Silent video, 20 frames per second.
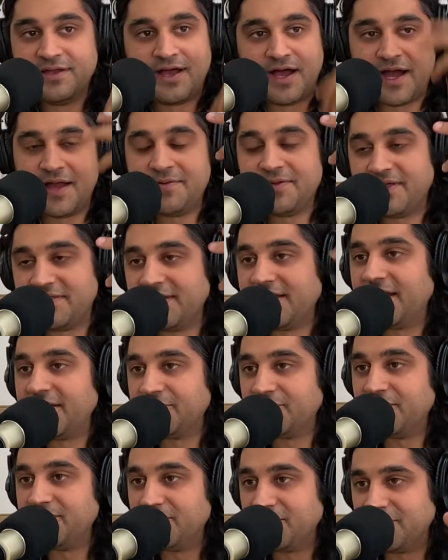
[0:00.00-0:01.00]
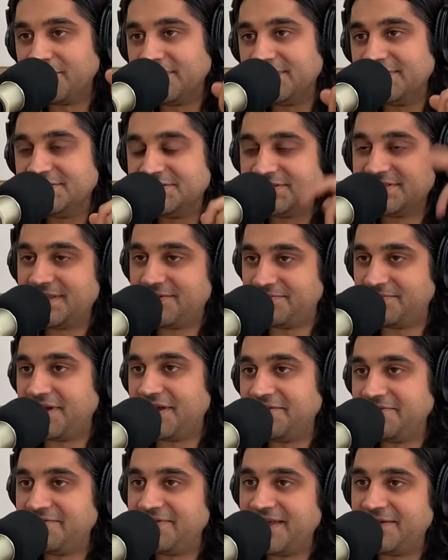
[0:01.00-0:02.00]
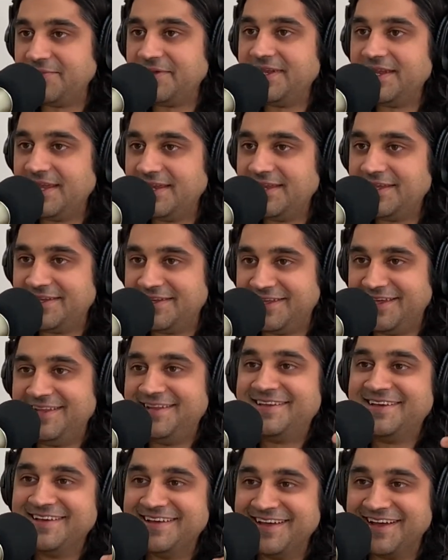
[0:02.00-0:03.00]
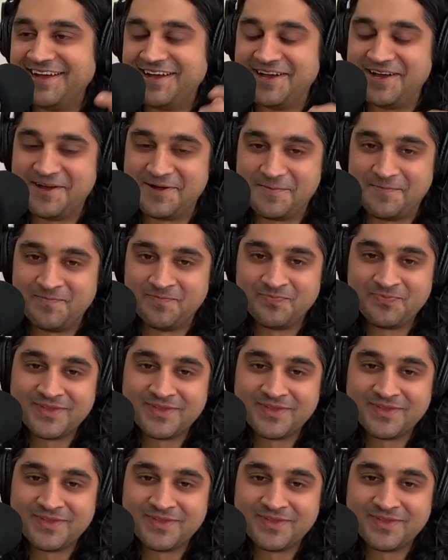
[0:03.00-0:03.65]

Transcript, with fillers: I, I think I grew up more religious than my family in India did. Um,